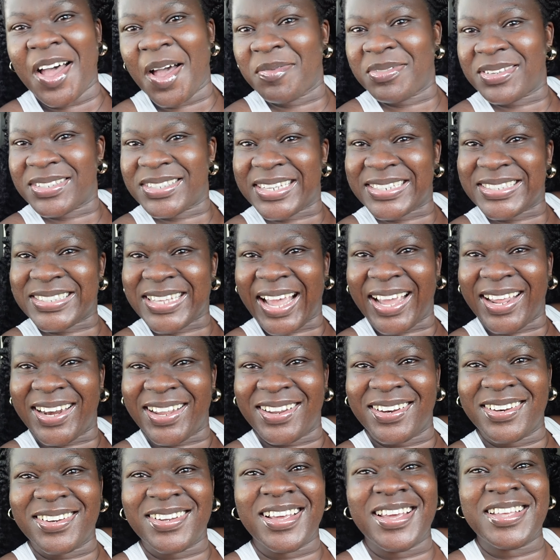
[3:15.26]
I'm just
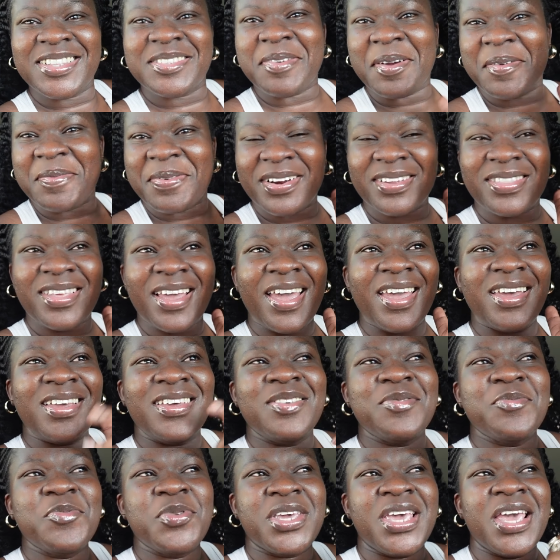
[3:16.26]
excited. It's my
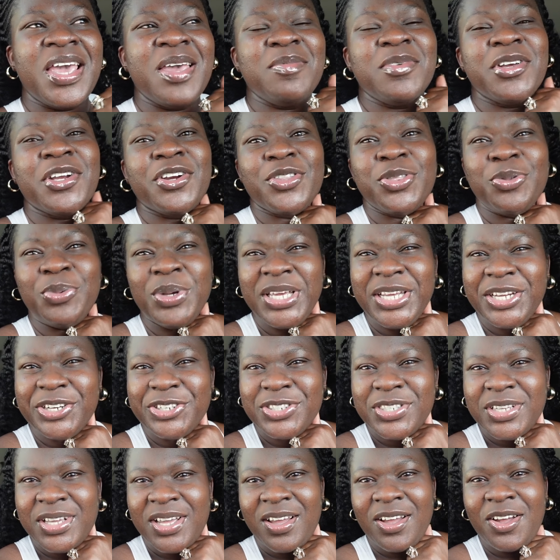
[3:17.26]
birthday. We came here three
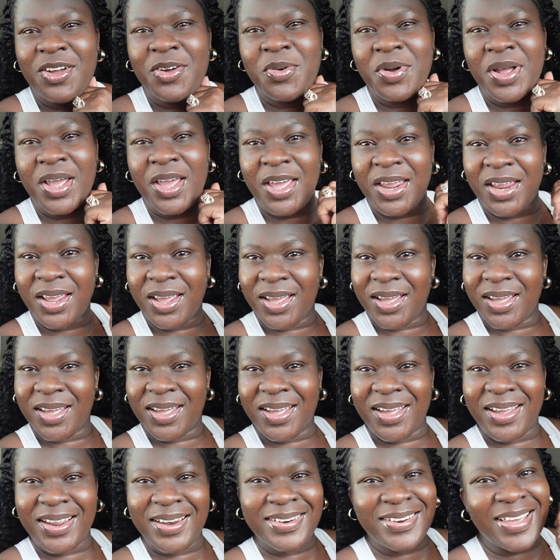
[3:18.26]
years ago
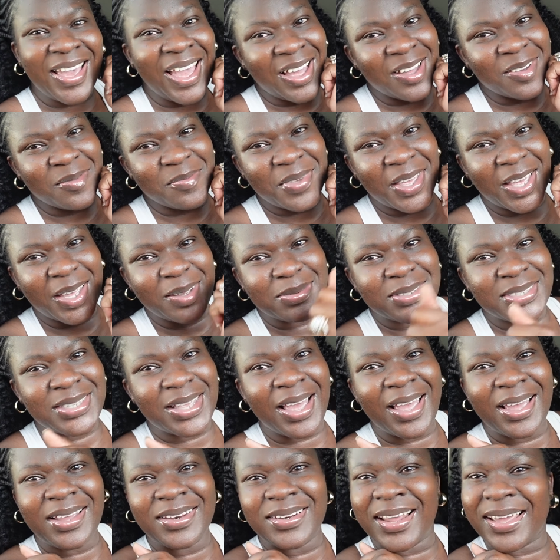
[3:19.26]
and yeah, babe
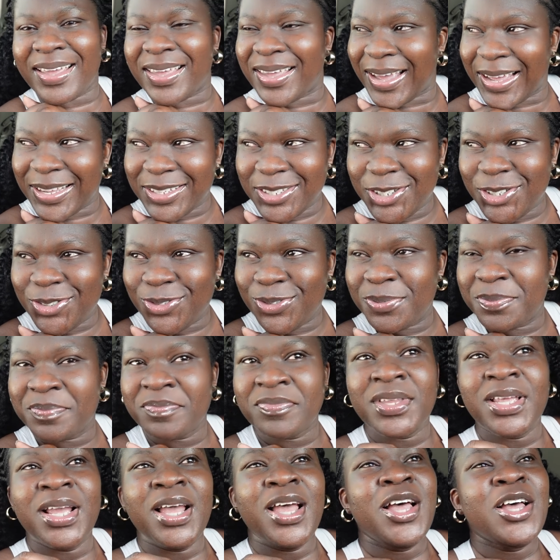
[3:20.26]
said, I got you.
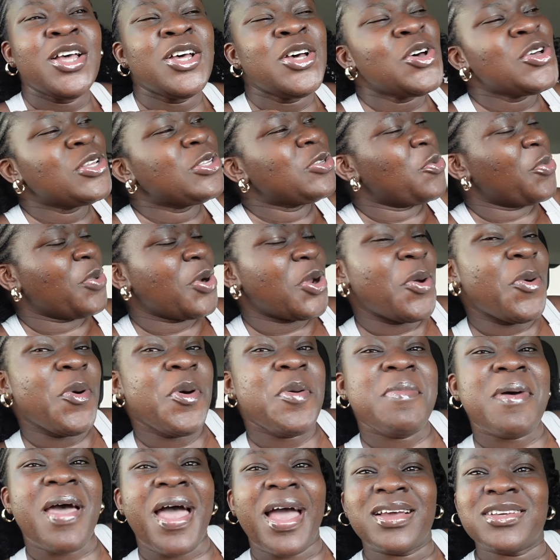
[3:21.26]
So we're
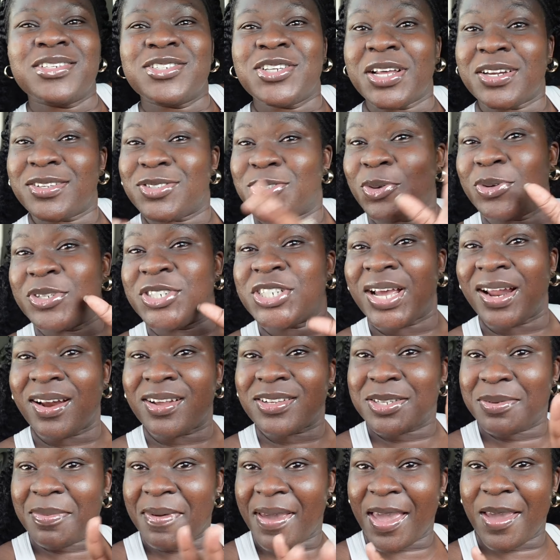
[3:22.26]
going back. Shout out, so shout out
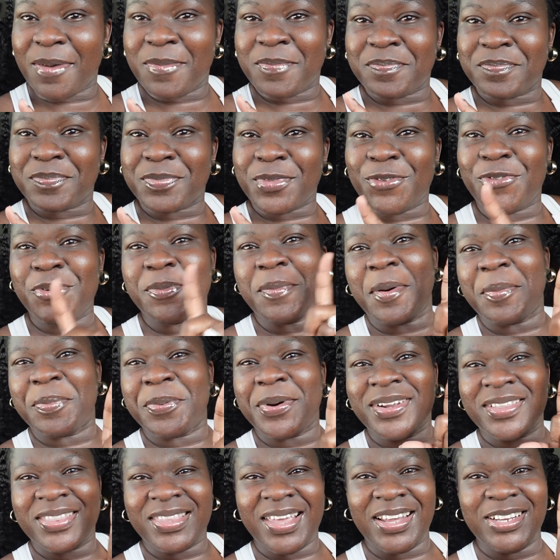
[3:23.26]
to babe for my
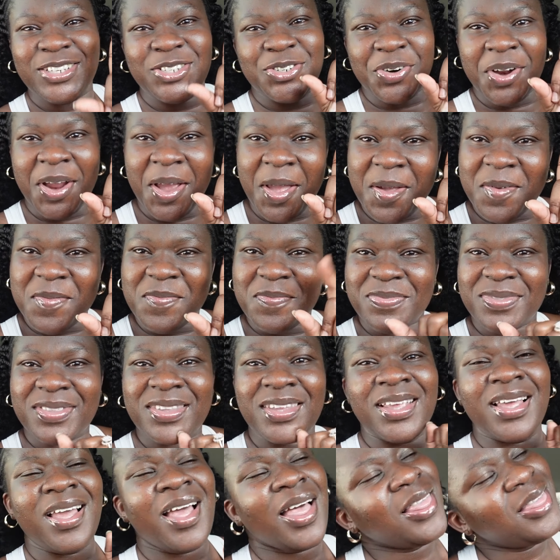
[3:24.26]
birthday trip.
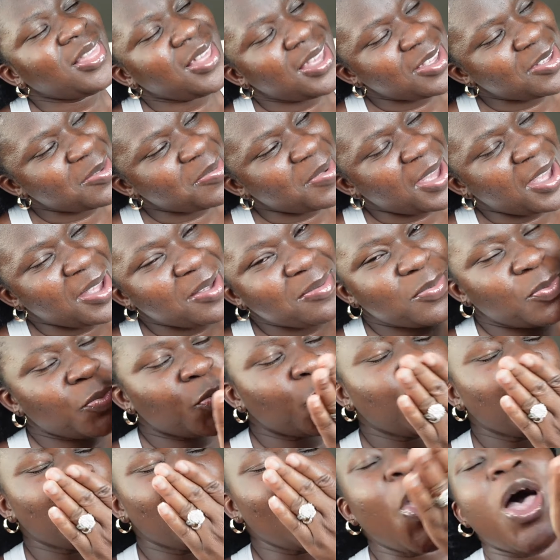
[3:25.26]
Thank you, babe.
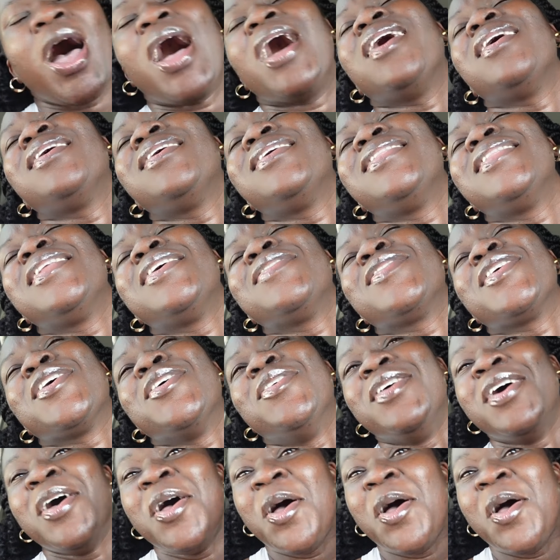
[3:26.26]
Mwah, love you.